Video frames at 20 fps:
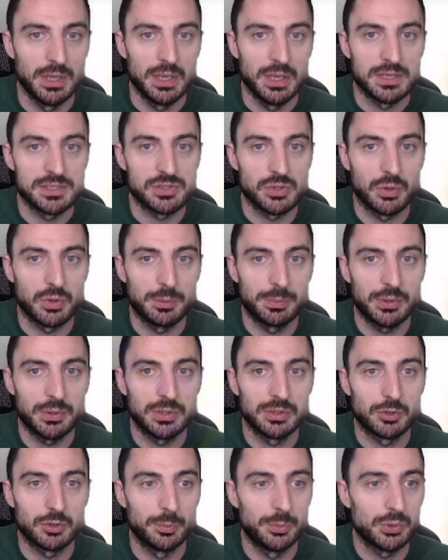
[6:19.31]
So apparently
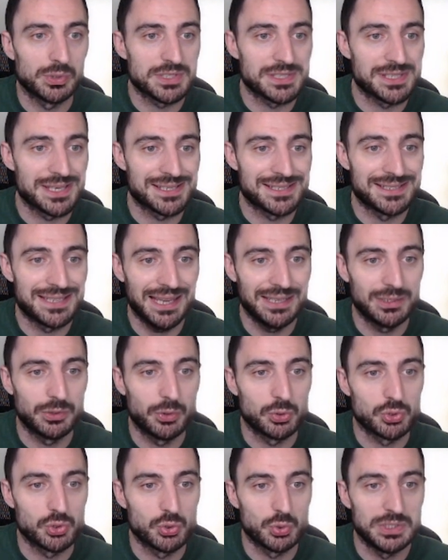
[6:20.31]
computer says knight
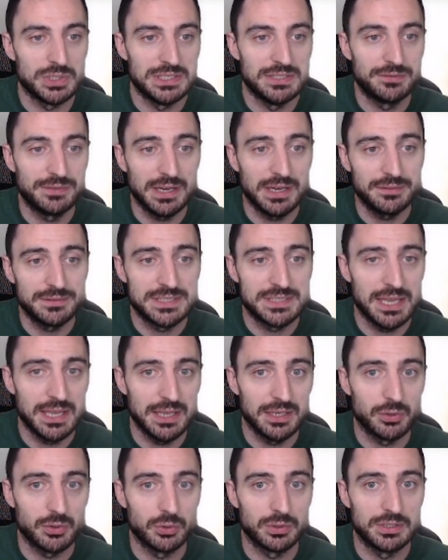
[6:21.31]
goes to e5, take
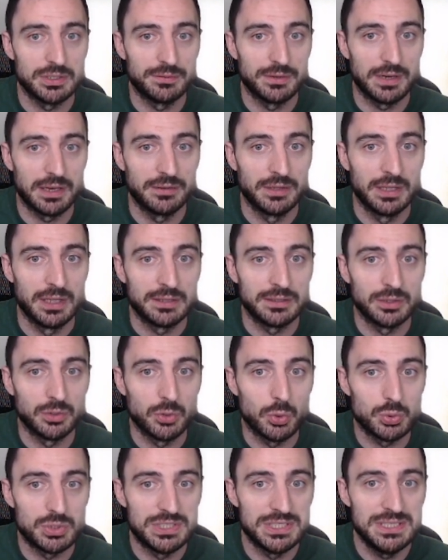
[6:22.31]
on e5, then go
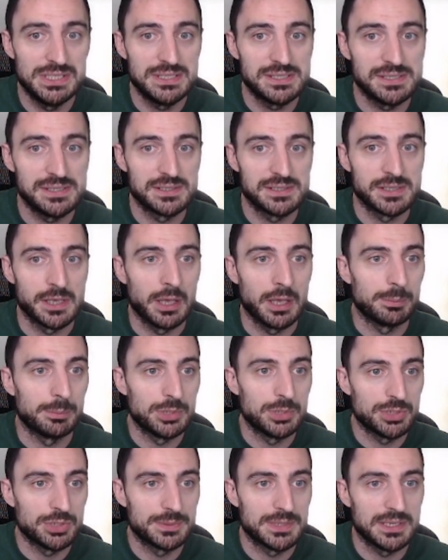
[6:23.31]
d6,
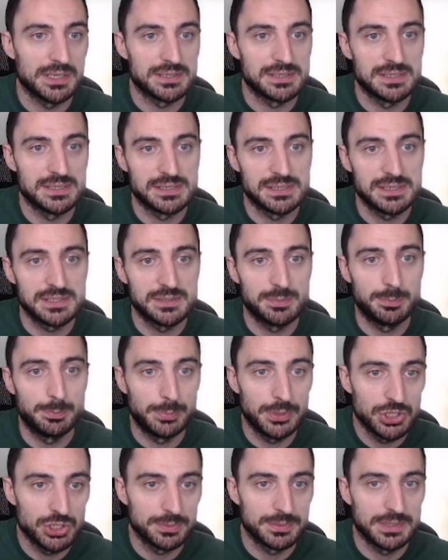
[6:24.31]
bishop takes d6,
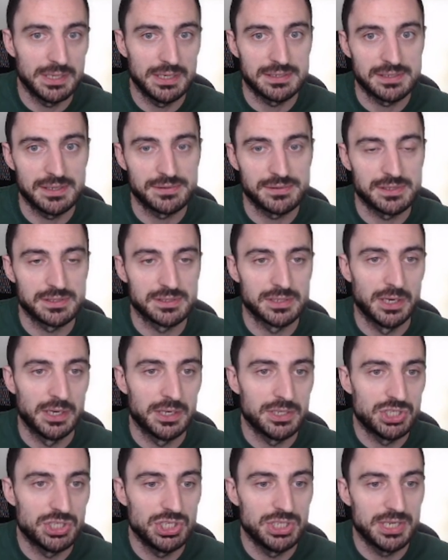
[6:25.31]
bishop takes f6,
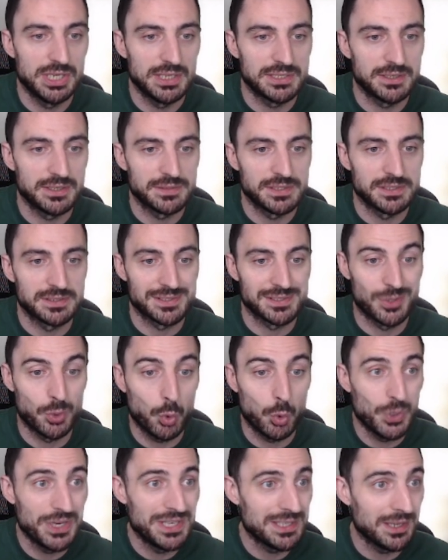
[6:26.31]
g takes f6,
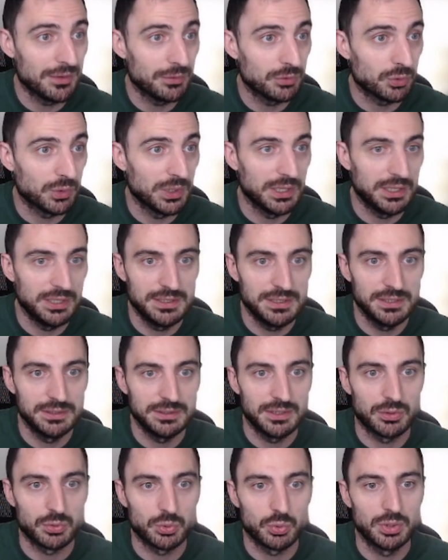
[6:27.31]
queen f3, hitting the
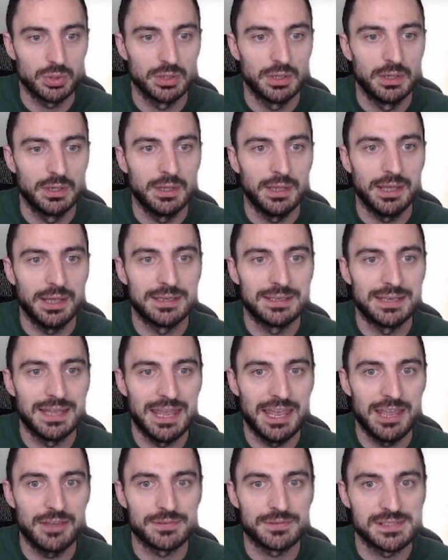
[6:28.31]
rook, and
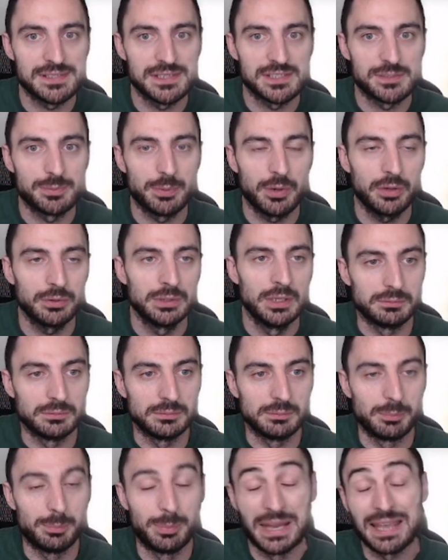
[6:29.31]
f6 pawn.
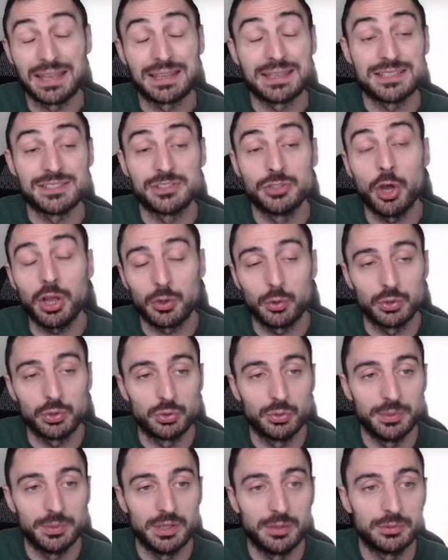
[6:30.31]
Black is not going to
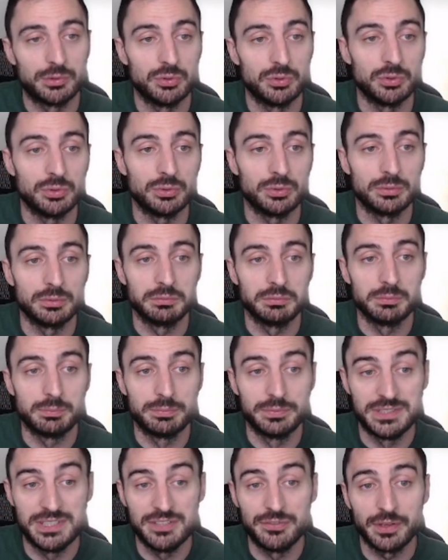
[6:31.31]
be able to
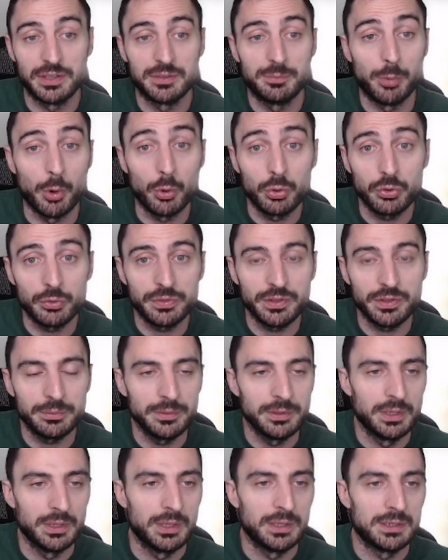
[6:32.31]
defend both of them.
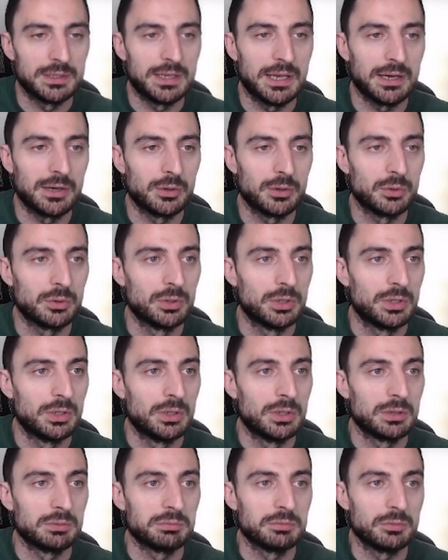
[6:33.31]
Now,
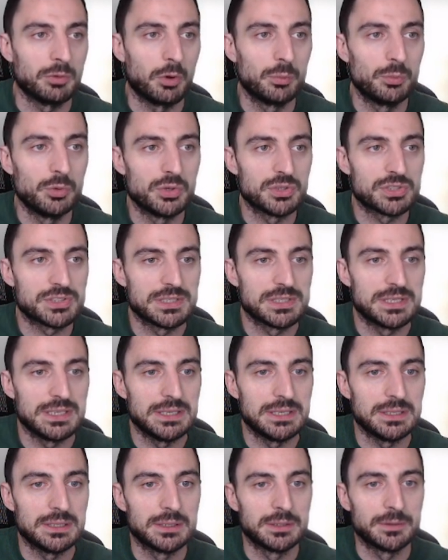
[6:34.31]

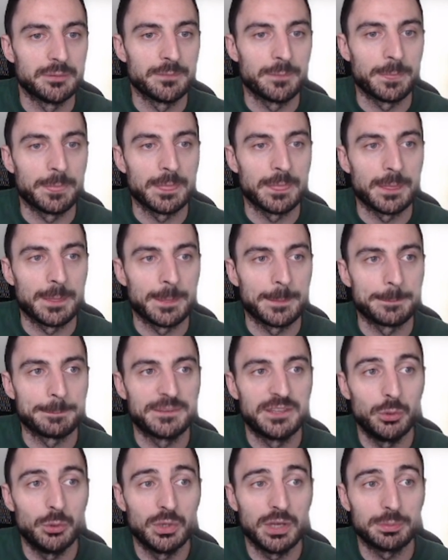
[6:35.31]
obviously,
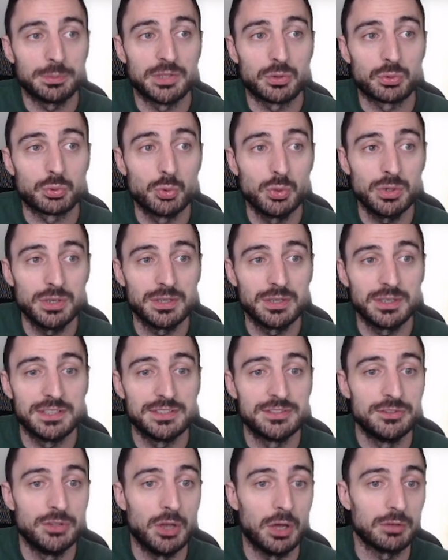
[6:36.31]
giving up the rook is
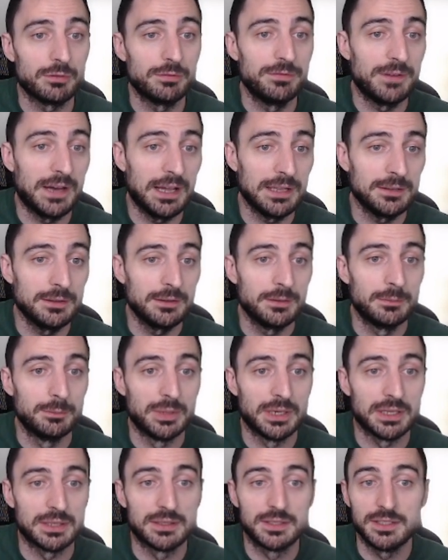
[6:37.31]
not fun,
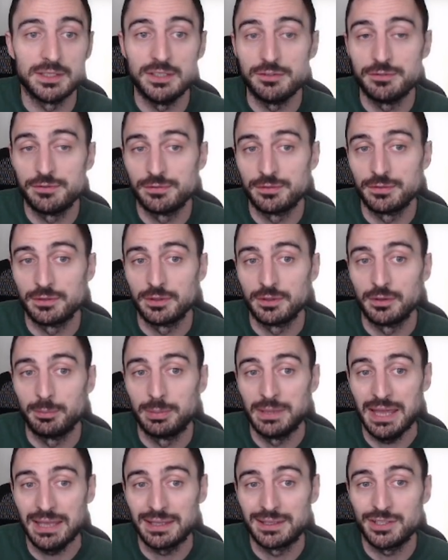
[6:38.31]
but if
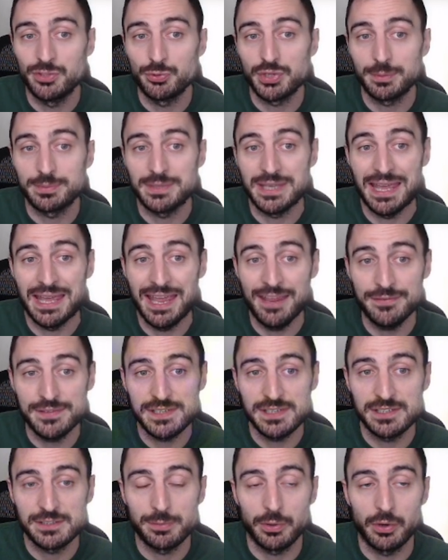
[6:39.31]
black gives up the
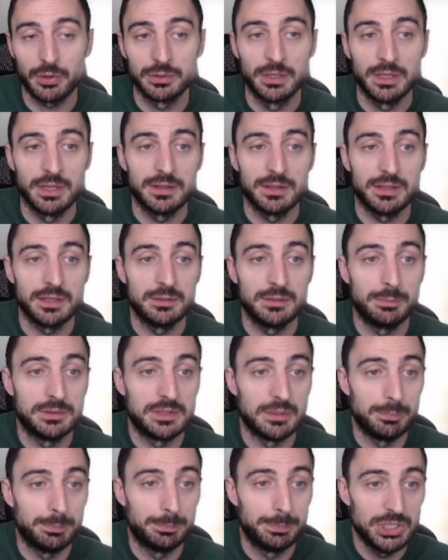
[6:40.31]
f6 pawn, then the
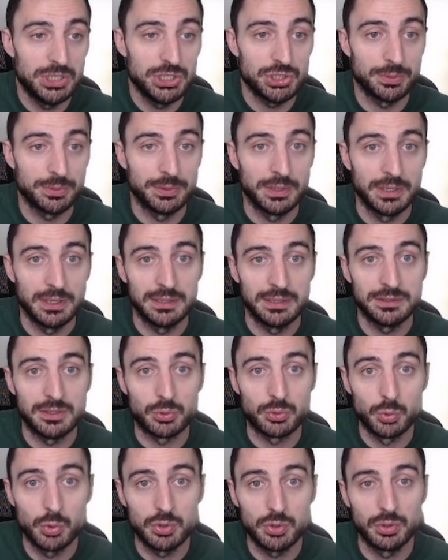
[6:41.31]
bishop and the
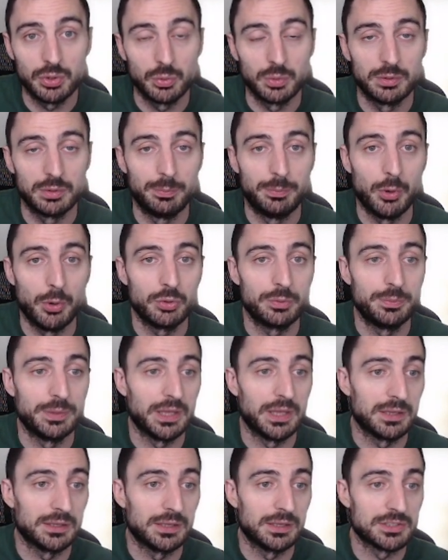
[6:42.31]
rook will both be
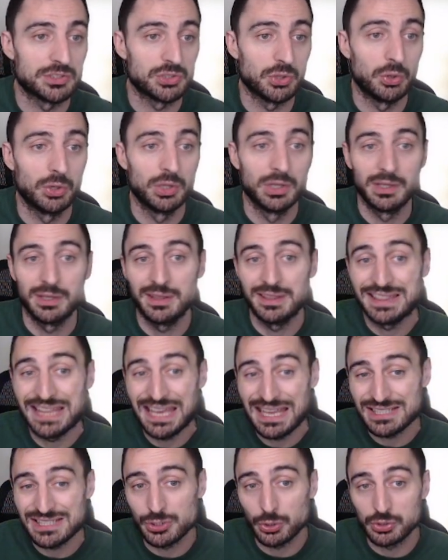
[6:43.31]
hanging. So
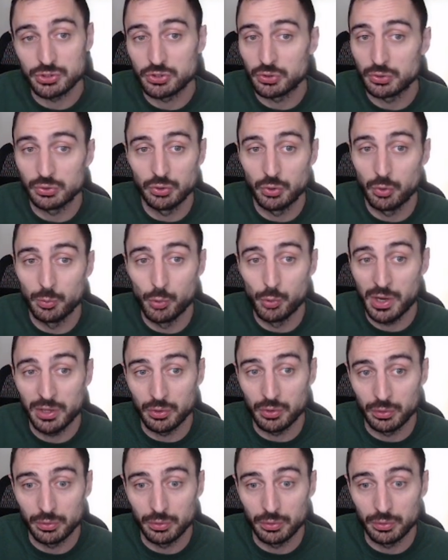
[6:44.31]
that's also no bueno.